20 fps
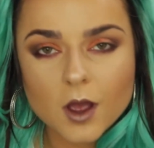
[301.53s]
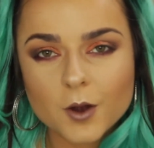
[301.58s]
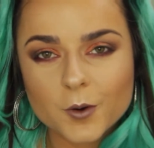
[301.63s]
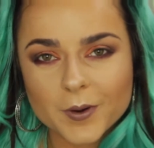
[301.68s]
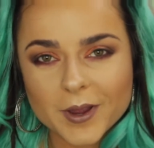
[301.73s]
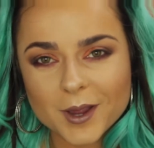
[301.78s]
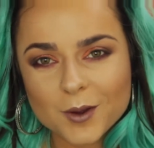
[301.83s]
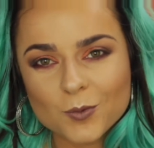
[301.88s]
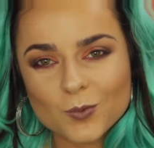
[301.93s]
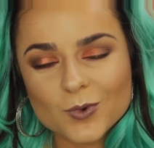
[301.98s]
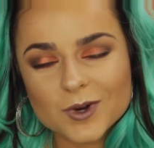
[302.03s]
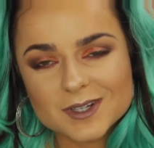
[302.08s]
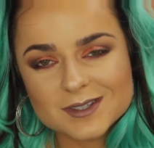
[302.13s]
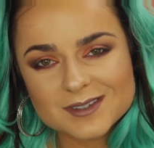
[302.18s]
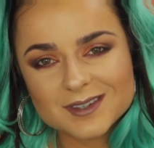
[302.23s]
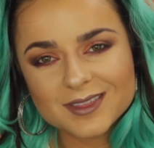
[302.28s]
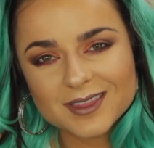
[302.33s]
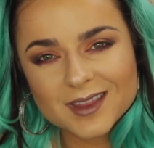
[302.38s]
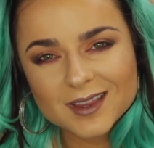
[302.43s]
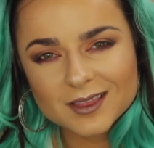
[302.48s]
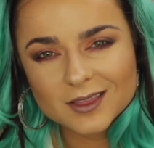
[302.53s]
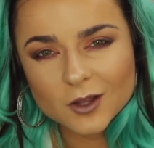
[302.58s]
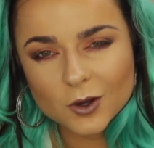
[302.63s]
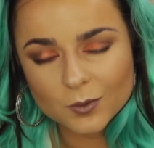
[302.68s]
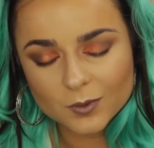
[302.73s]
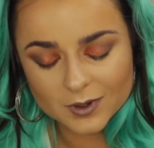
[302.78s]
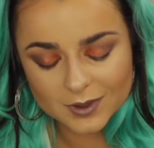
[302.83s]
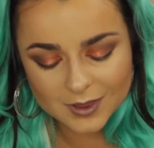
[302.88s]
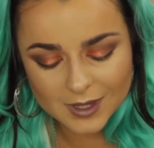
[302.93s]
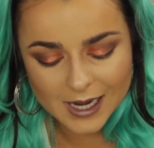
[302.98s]
Okay, once the
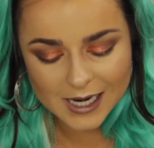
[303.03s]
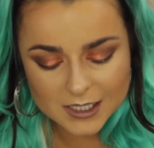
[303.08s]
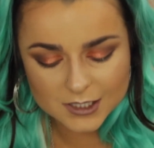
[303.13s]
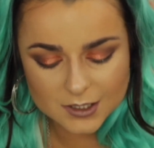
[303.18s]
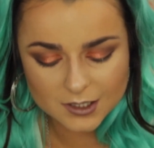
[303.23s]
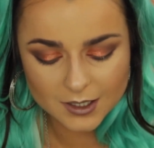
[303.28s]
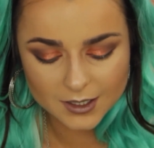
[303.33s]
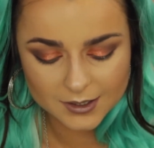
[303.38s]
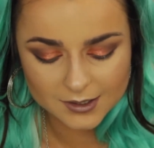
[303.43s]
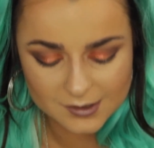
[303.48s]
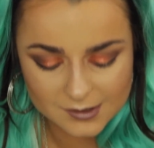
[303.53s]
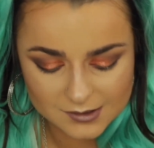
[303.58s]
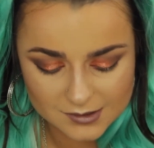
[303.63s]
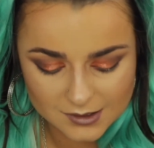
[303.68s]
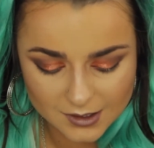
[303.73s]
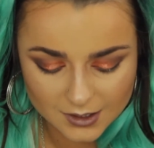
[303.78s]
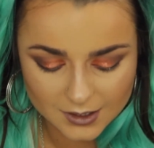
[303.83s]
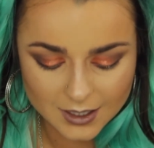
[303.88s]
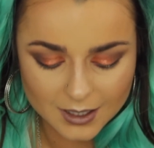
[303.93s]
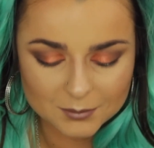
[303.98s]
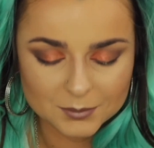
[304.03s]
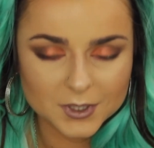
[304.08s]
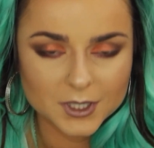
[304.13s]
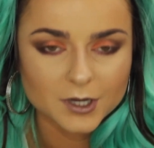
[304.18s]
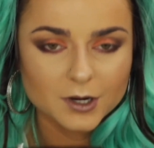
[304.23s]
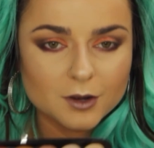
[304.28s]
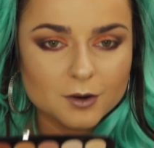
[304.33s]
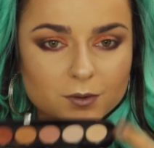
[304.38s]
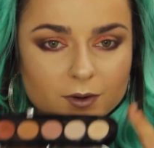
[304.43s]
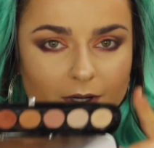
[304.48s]
lower lash line is done, I'm
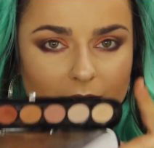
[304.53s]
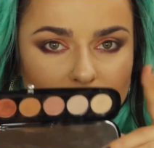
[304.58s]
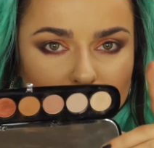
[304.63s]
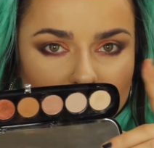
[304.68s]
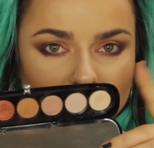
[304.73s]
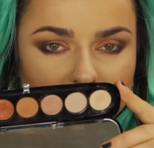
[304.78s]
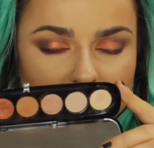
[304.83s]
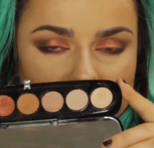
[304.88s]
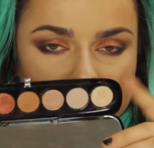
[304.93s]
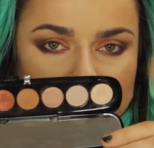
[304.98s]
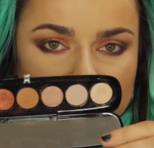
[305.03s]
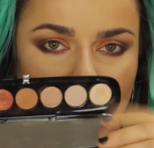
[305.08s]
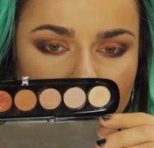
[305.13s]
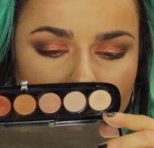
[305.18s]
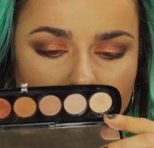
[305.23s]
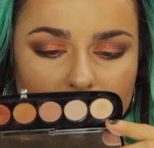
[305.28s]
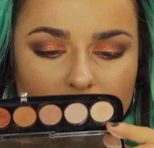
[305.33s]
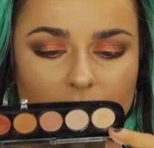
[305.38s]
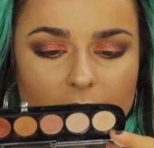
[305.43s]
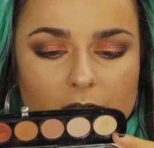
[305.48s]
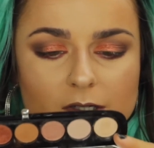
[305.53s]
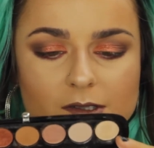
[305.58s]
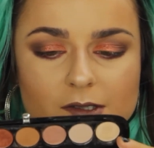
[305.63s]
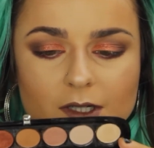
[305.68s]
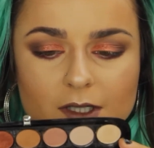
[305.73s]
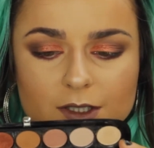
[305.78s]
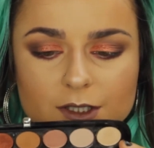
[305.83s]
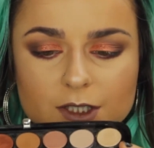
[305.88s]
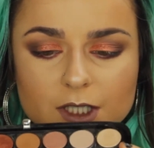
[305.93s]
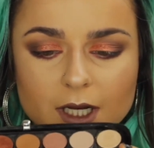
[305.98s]
going to go in with this
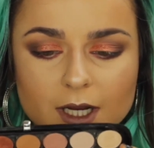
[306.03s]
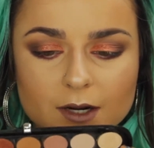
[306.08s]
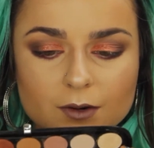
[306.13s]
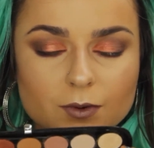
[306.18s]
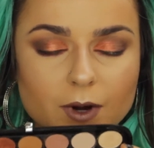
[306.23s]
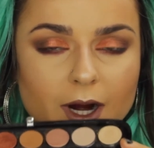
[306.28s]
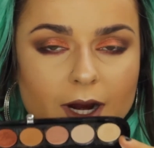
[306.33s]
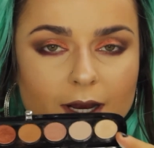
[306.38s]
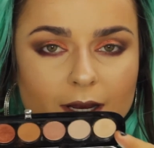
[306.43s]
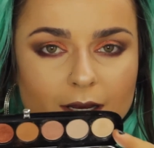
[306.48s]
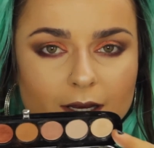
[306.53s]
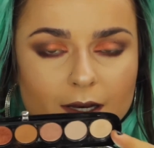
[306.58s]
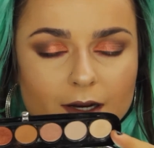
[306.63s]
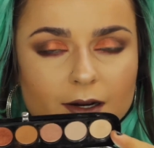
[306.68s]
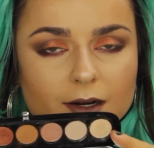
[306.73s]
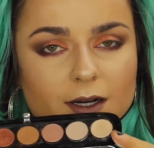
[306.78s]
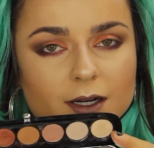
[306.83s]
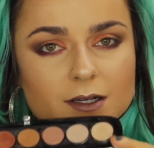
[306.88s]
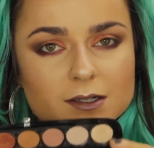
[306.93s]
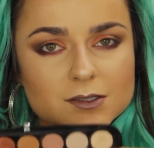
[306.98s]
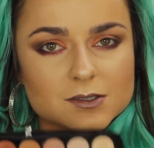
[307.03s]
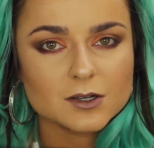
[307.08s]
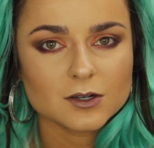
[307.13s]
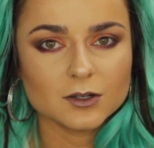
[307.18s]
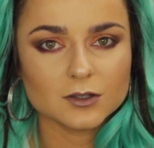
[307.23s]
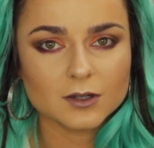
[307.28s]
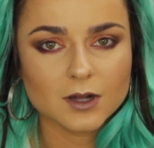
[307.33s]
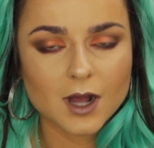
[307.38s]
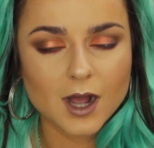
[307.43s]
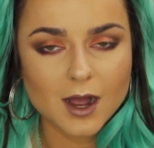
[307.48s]
first shade right here. It is
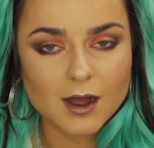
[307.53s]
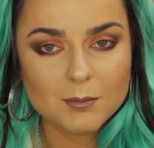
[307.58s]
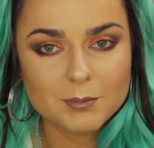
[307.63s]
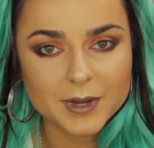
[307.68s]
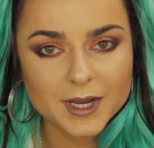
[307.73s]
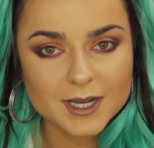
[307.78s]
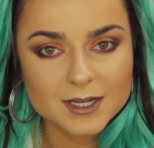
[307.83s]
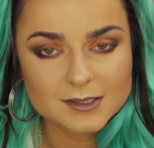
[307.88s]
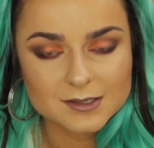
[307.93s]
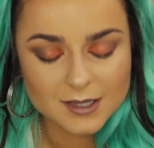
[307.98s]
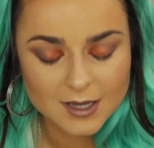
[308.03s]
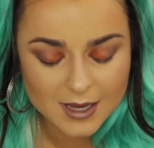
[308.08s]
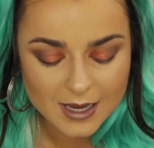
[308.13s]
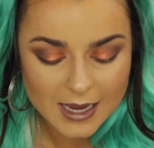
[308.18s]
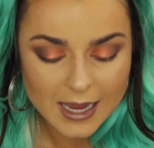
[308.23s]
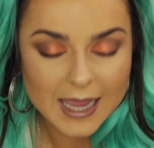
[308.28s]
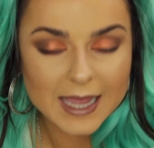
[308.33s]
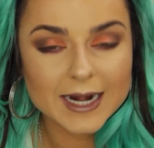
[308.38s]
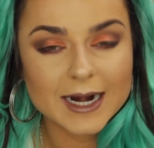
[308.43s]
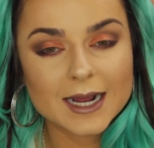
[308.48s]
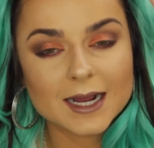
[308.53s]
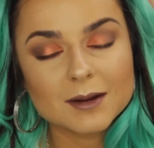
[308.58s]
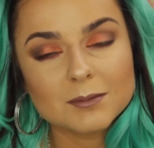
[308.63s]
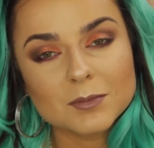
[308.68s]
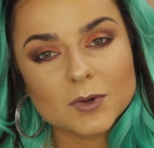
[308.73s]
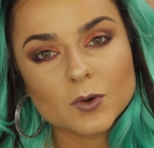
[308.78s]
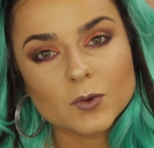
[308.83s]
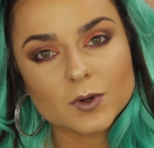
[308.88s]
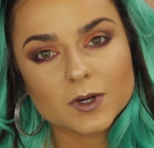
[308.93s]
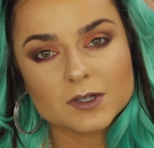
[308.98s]
called Hot Pants, and
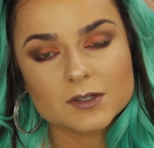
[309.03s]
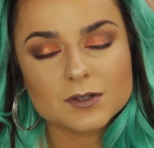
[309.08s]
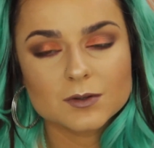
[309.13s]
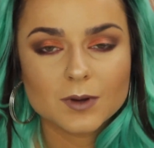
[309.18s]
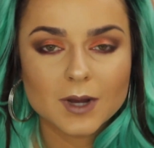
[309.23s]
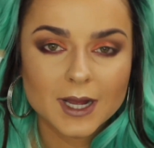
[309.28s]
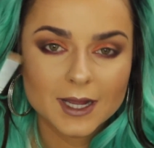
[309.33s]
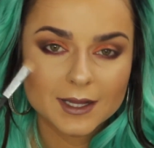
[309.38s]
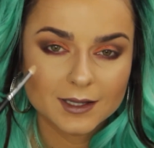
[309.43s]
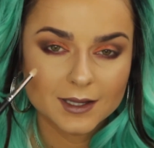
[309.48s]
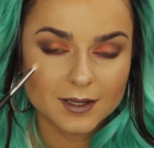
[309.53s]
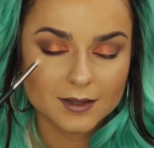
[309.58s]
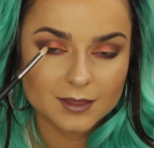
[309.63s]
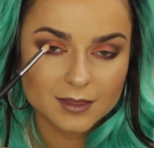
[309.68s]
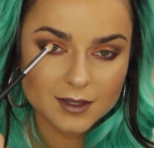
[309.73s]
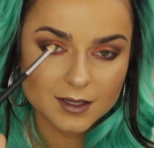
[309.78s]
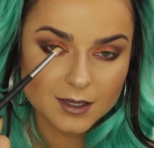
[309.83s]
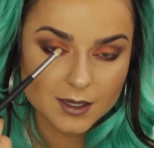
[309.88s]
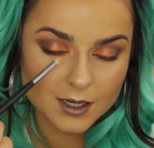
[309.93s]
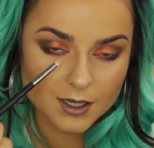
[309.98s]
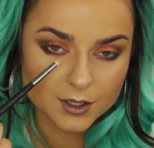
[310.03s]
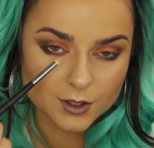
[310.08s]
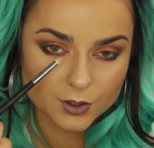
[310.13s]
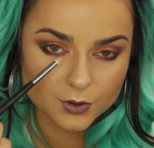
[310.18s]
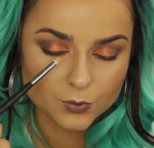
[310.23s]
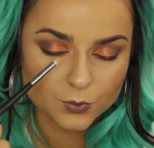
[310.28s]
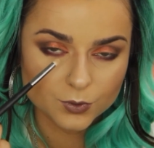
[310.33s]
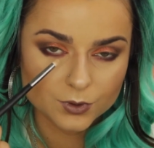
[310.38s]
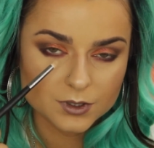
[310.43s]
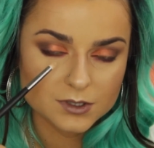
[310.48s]
I'm going to highlight the
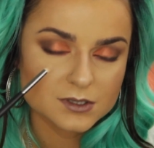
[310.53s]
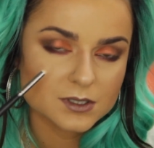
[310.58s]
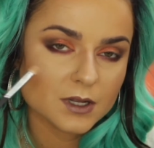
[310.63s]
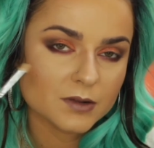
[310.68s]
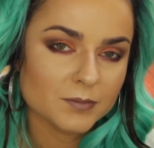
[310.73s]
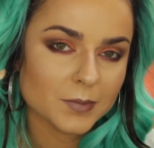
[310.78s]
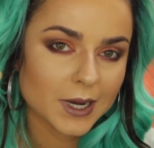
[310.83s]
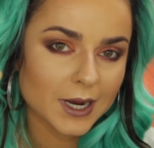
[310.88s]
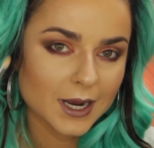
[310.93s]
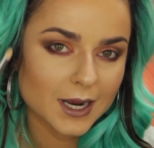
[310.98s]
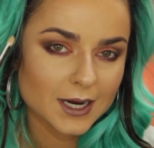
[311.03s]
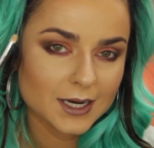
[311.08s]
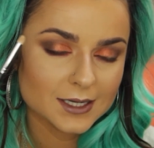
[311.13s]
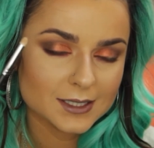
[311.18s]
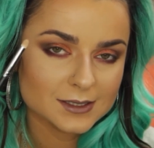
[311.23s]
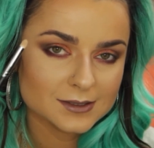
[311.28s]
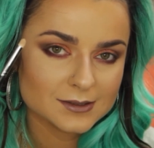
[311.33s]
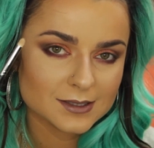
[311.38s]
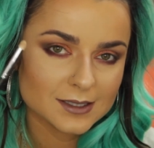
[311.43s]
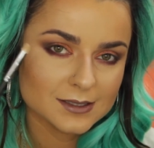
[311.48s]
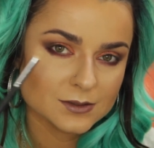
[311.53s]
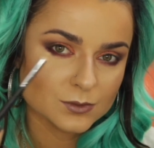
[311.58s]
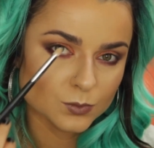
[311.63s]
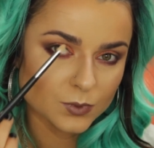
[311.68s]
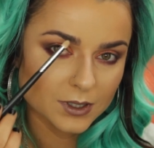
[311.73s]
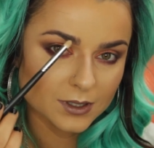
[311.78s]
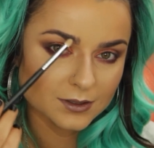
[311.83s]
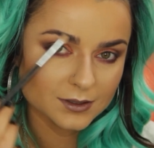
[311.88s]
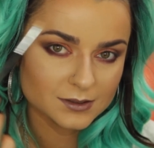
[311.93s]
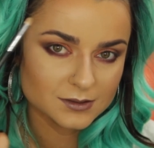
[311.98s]
inner corners of my eyes as
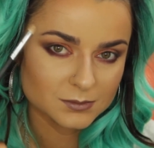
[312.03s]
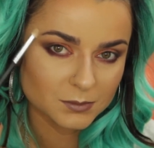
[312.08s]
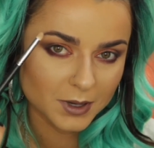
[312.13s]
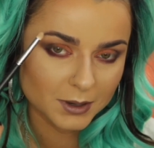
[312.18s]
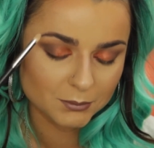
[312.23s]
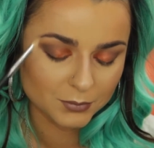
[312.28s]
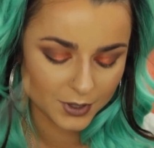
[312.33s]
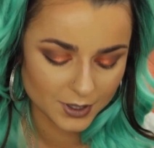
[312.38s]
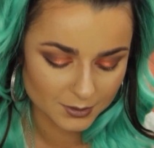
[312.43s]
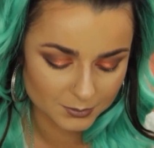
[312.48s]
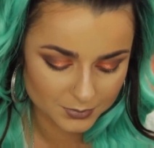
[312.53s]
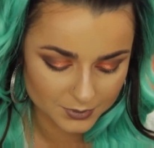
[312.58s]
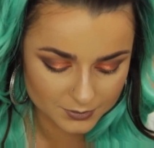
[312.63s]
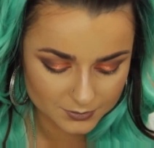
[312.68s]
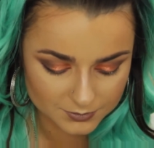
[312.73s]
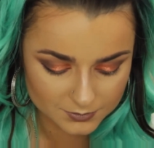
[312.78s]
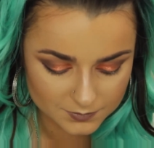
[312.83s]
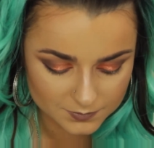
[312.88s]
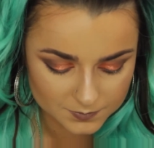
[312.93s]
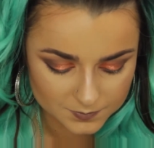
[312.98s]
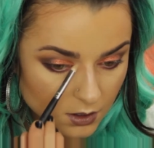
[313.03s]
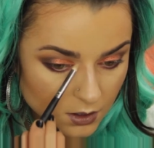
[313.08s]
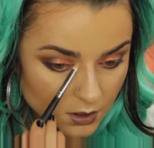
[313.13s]
well as my brow bone.